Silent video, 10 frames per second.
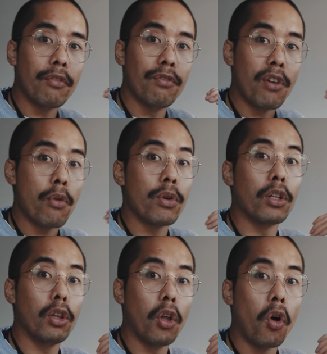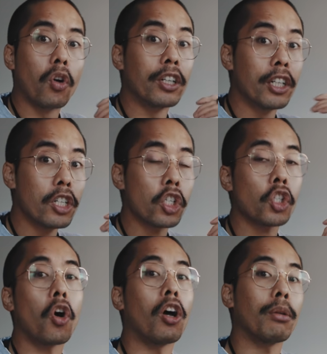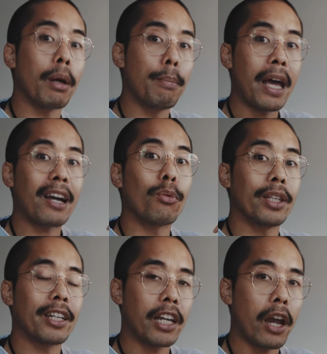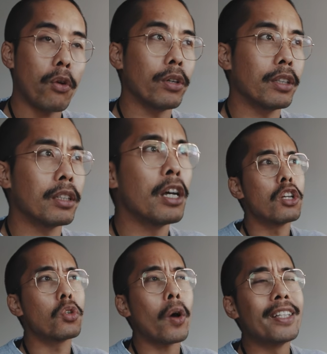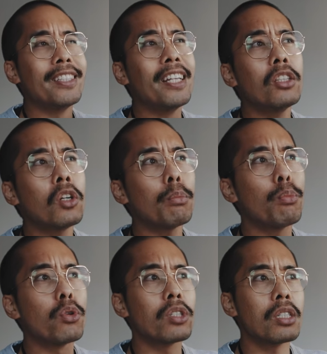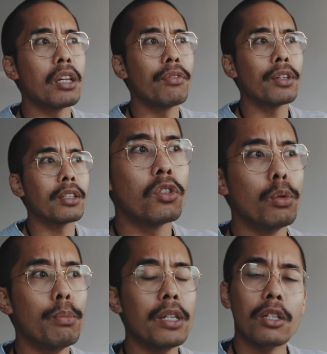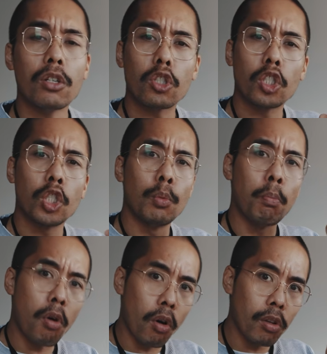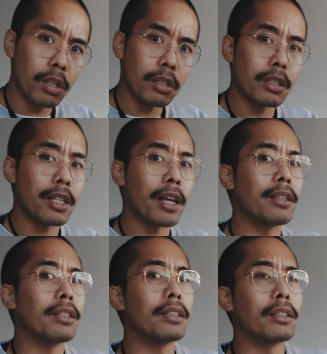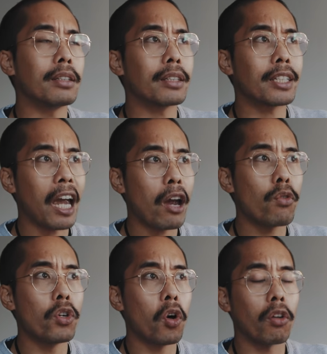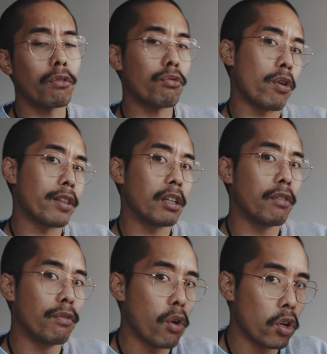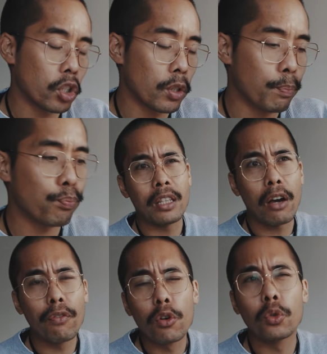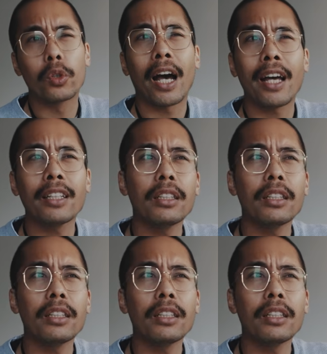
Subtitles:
very longish on my back when I carried it. So I did not perceive it to be smaller than the carry-on friendly version. Therefore, you kind